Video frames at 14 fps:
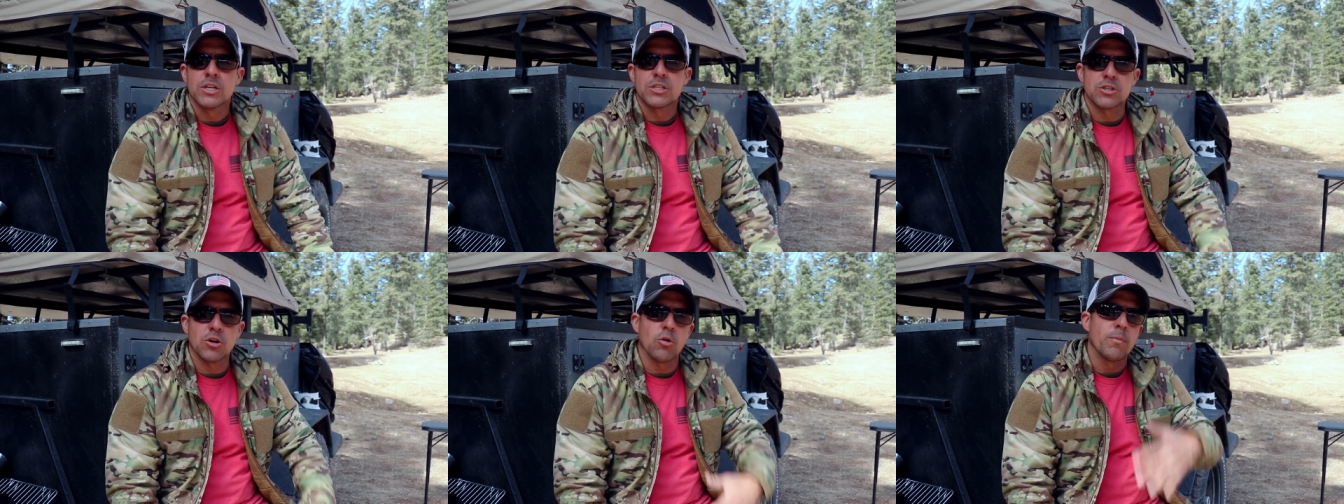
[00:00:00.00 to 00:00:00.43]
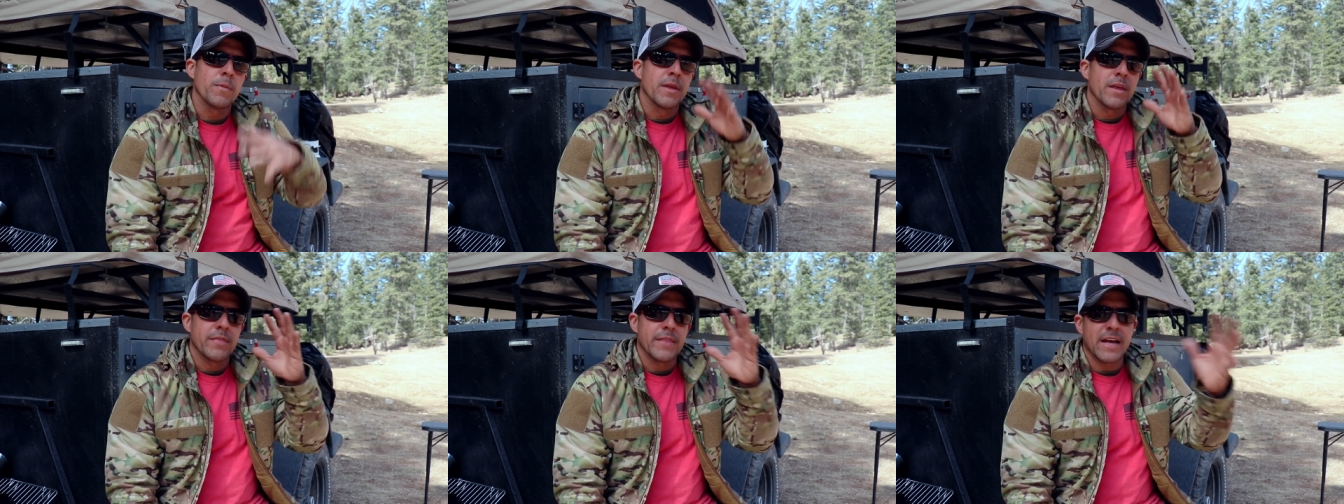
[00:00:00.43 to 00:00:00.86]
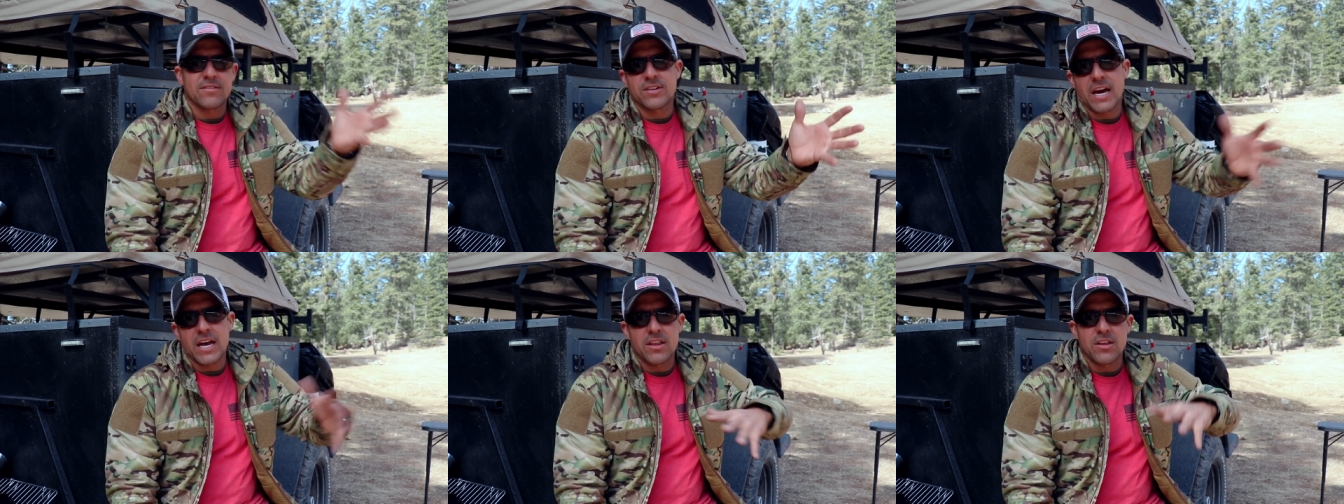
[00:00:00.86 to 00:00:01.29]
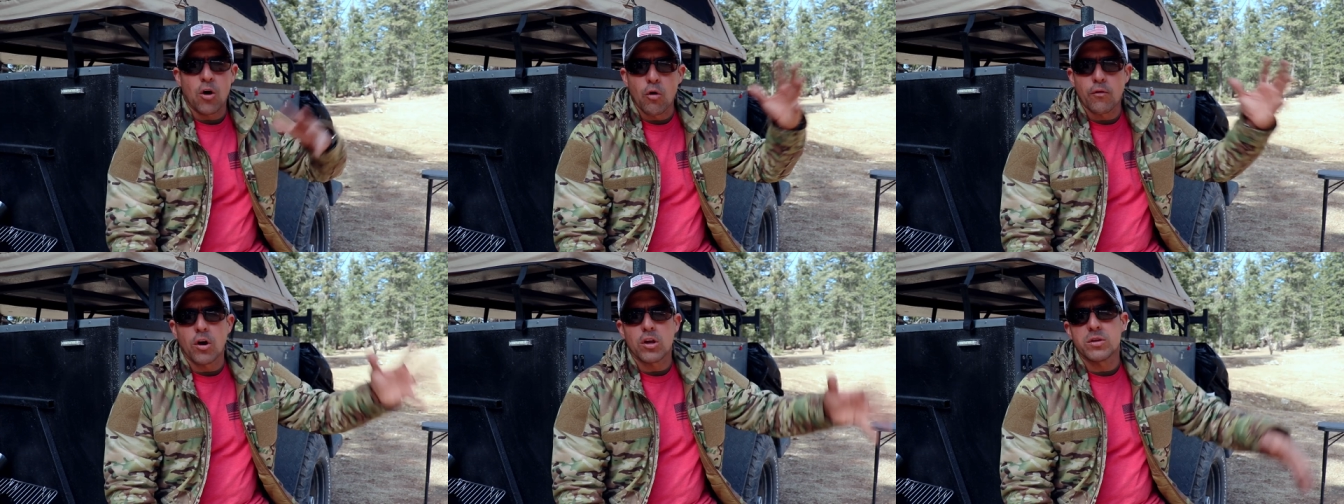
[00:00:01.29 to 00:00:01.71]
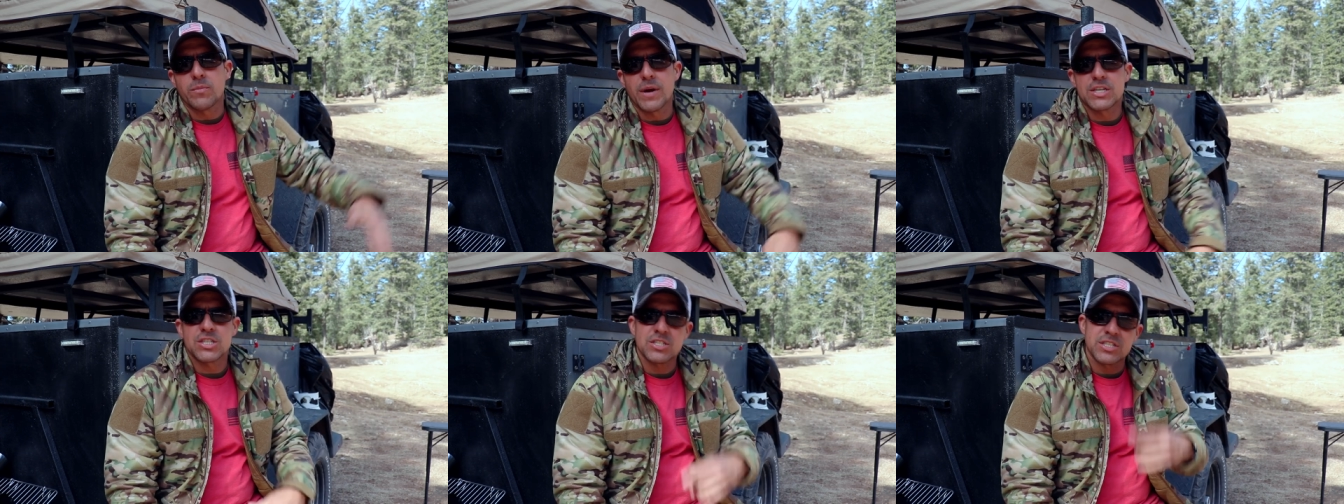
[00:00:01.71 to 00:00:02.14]
So that's kind of the overall
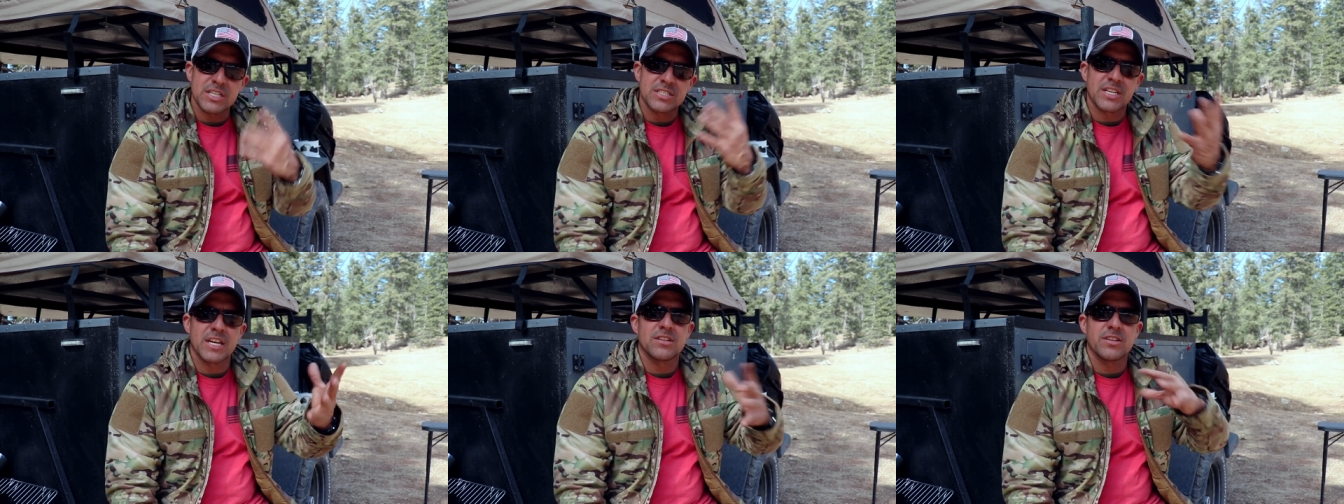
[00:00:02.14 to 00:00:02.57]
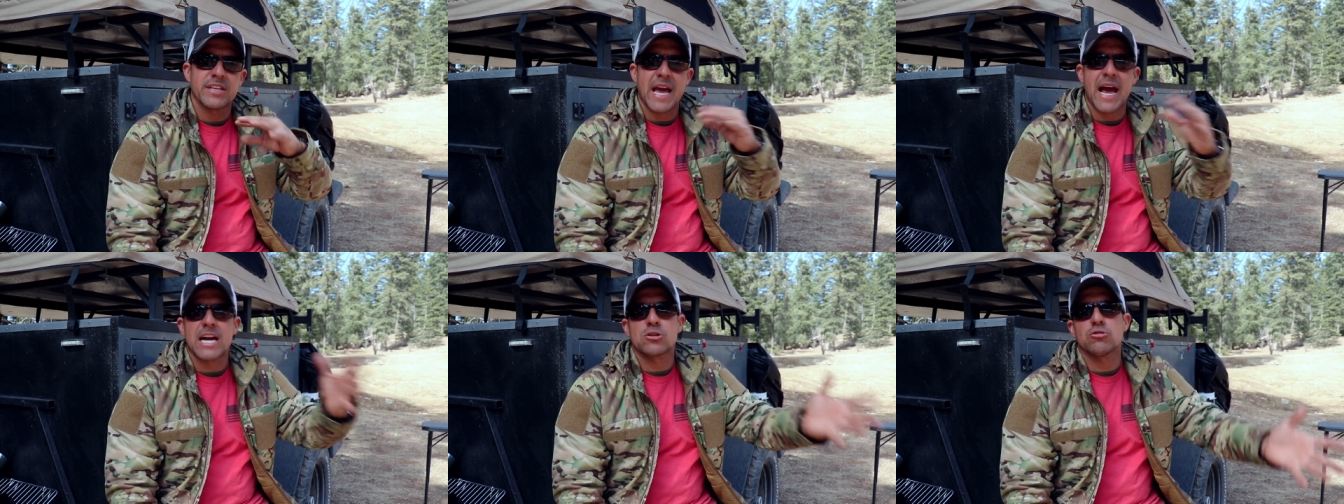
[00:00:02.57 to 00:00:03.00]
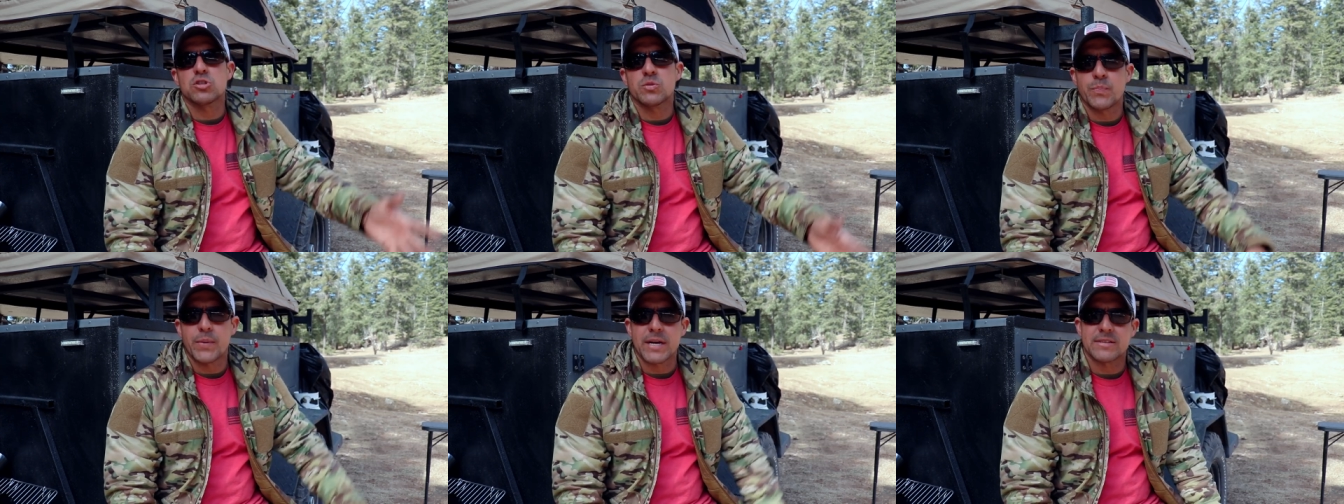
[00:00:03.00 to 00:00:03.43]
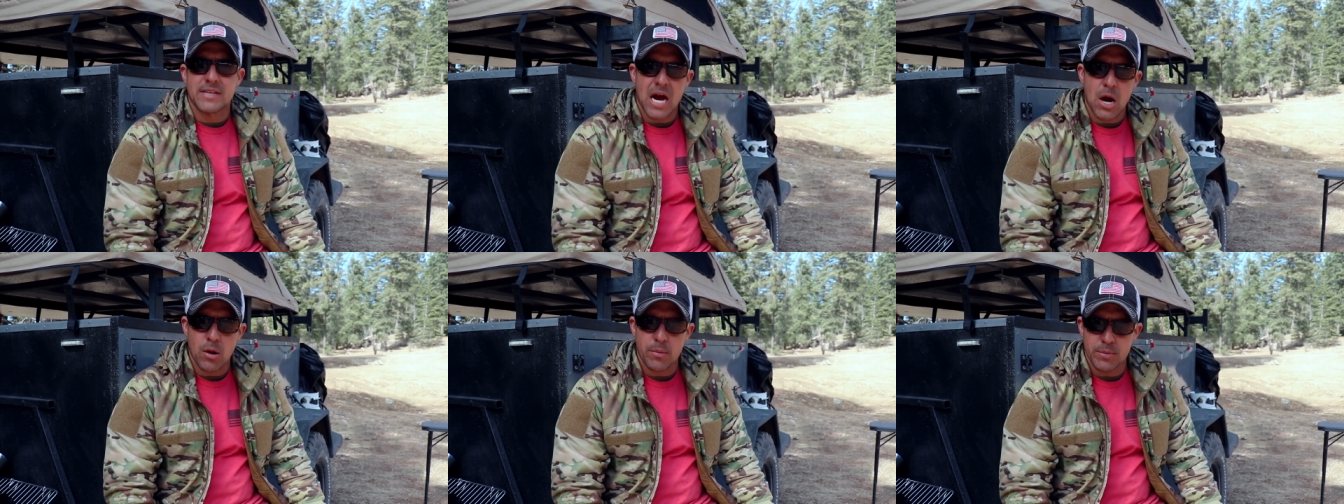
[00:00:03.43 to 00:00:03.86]
dimensions. Let's get into the actual specs and how I